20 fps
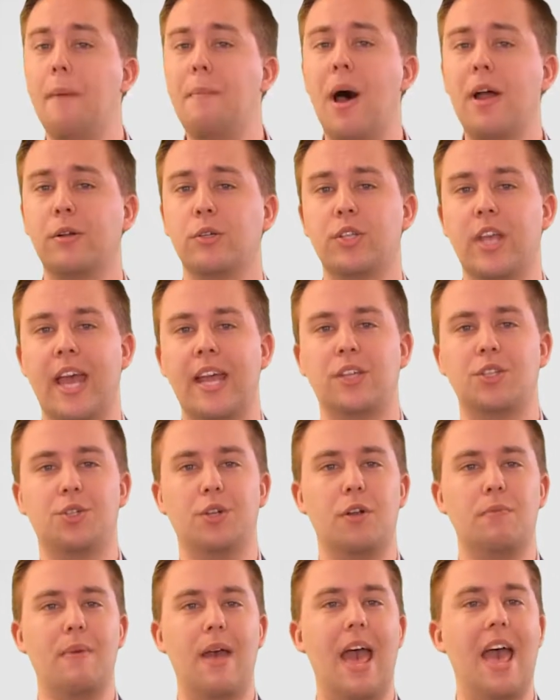I'm Anders
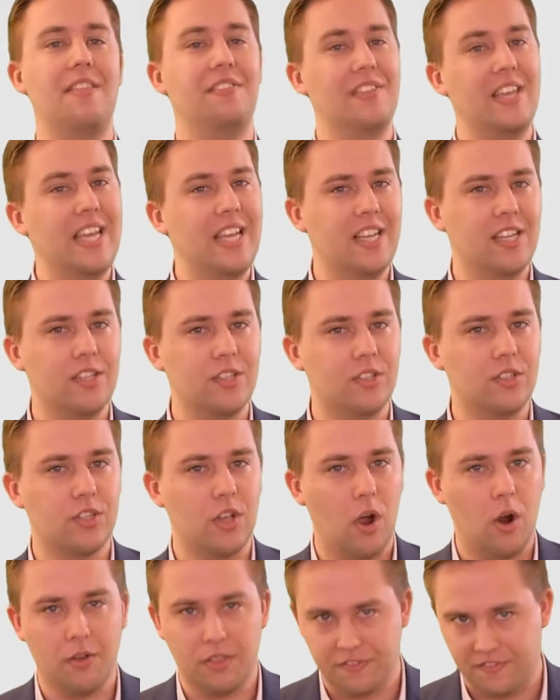Hagstrom, and these
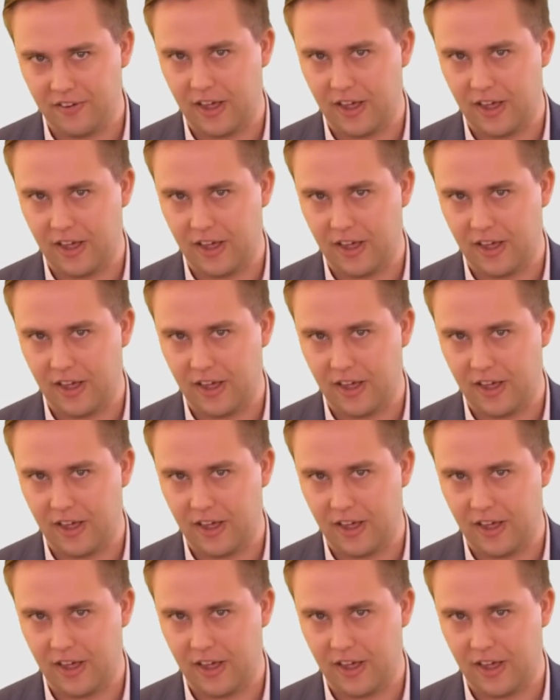are the